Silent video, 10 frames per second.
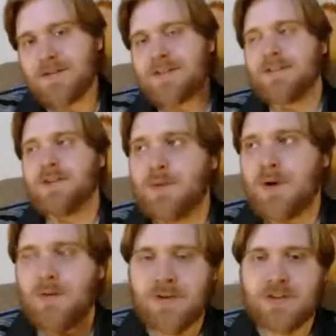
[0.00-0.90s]
That's way
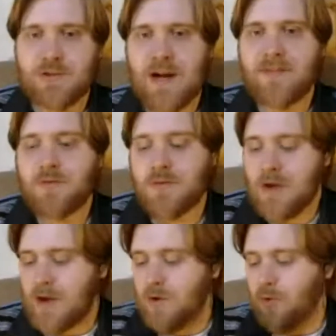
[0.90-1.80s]
to really travel
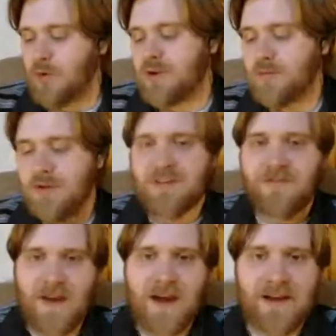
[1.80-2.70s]
really, really
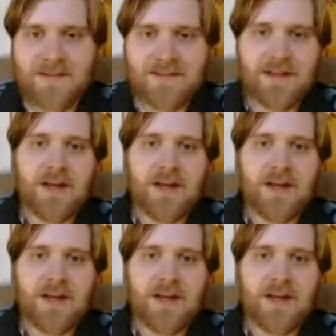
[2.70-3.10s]
fast.